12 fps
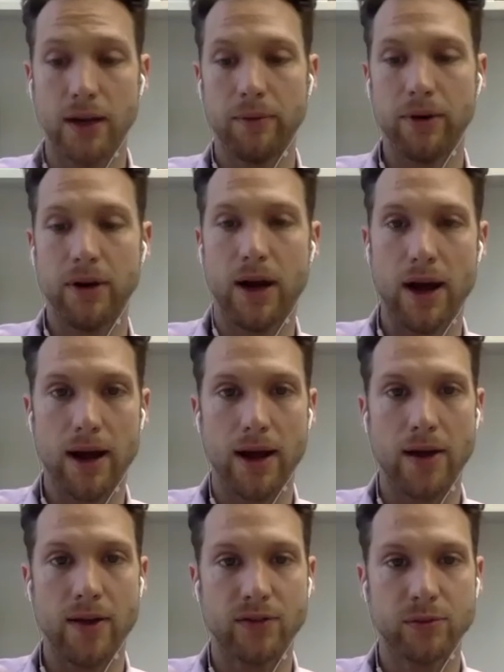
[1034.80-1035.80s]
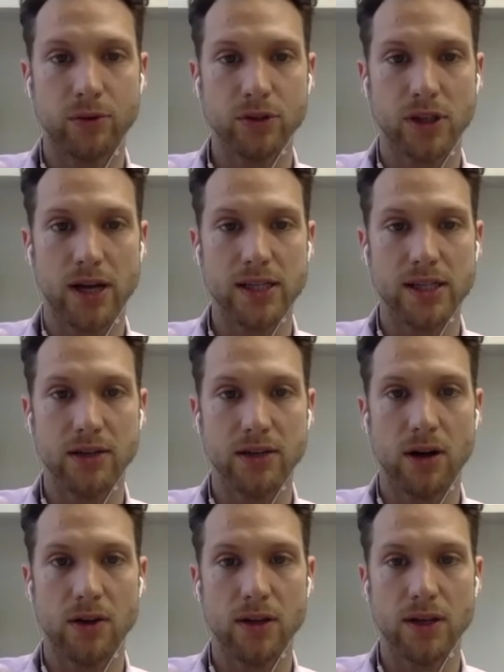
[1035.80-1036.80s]
I mean, I have some more slides here
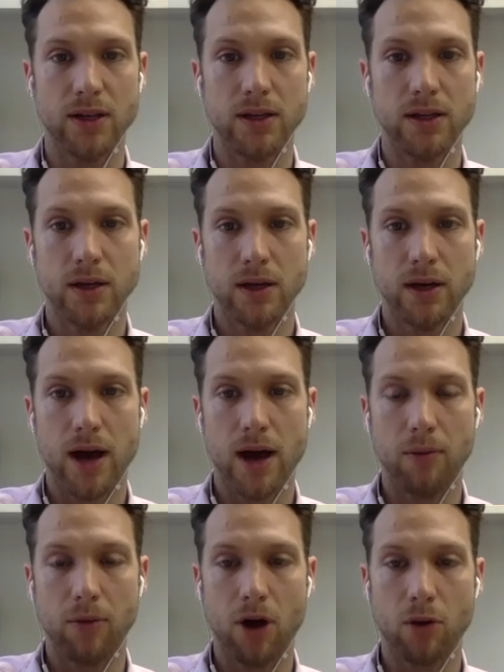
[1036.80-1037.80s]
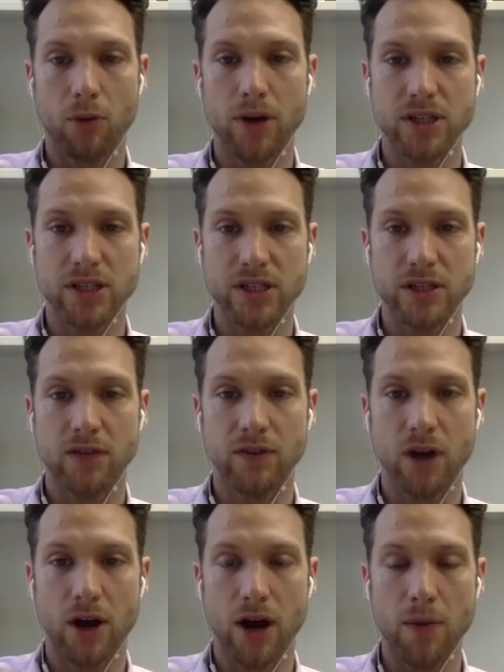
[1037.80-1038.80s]
on the condo prices still have
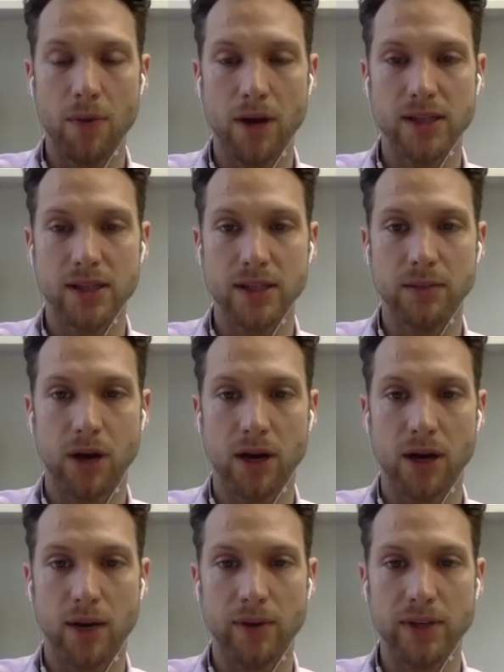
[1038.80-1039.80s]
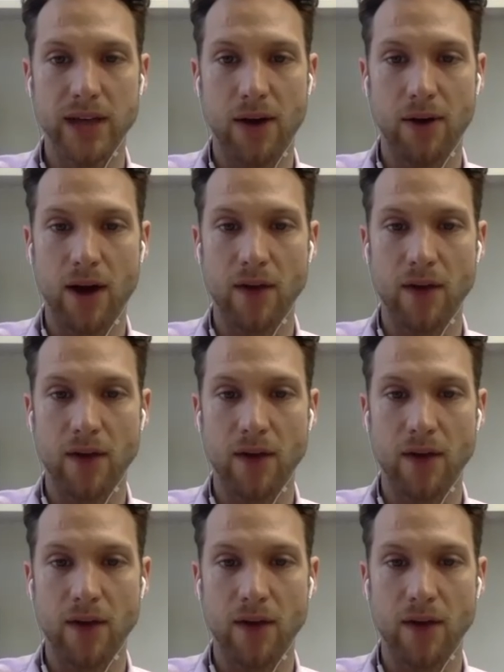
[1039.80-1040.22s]
gone up, and I see them kind of coming down after